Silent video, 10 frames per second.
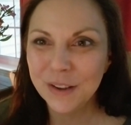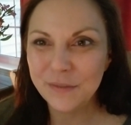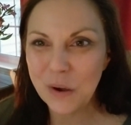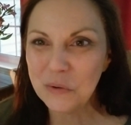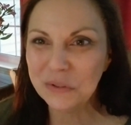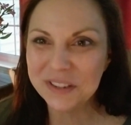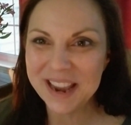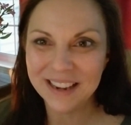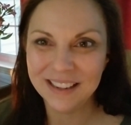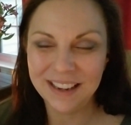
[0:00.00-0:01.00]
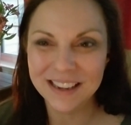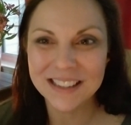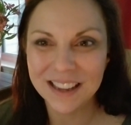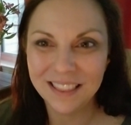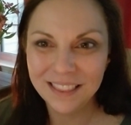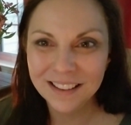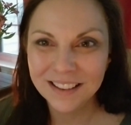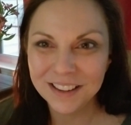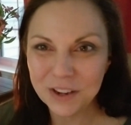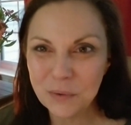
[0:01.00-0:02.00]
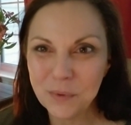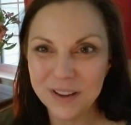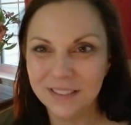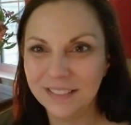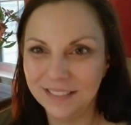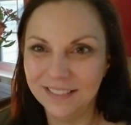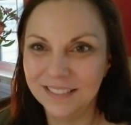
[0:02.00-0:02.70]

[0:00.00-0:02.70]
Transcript: vocal techniques and, you know, what